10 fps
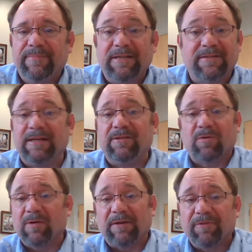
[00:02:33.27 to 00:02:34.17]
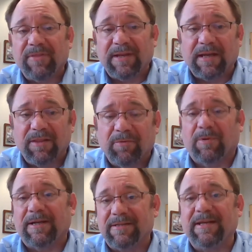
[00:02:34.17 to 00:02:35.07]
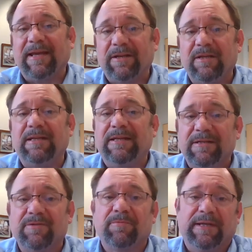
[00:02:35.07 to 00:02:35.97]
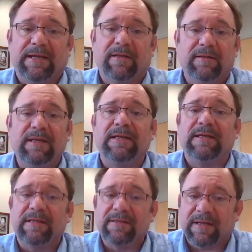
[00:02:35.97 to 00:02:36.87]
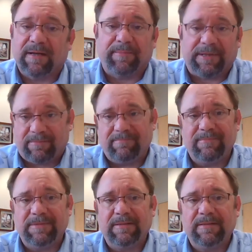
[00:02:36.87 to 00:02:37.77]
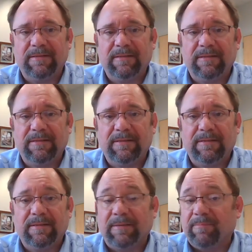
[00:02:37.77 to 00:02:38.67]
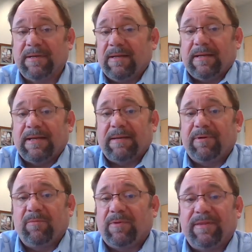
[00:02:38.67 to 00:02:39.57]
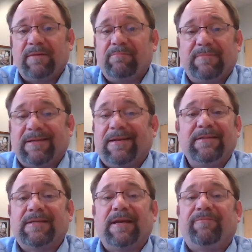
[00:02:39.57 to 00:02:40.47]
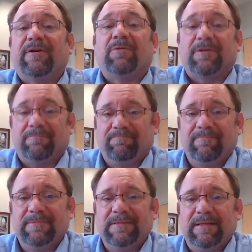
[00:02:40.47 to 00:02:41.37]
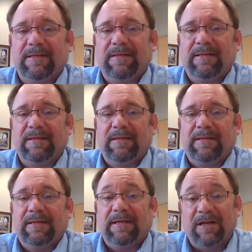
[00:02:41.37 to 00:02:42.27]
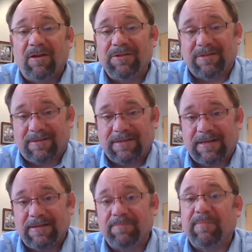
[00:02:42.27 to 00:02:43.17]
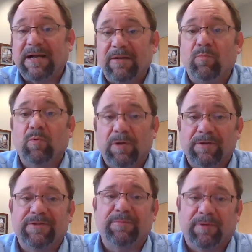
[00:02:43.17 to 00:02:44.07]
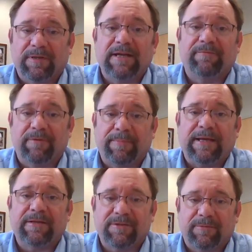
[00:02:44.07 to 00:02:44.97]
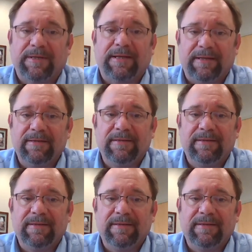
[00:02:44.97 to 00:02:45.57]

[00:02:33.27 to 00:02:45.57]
He's saying, don't ever think otherwise. The end is a reality. It is coming. It might happen within the next half hour. And he also says, my words will never pass away,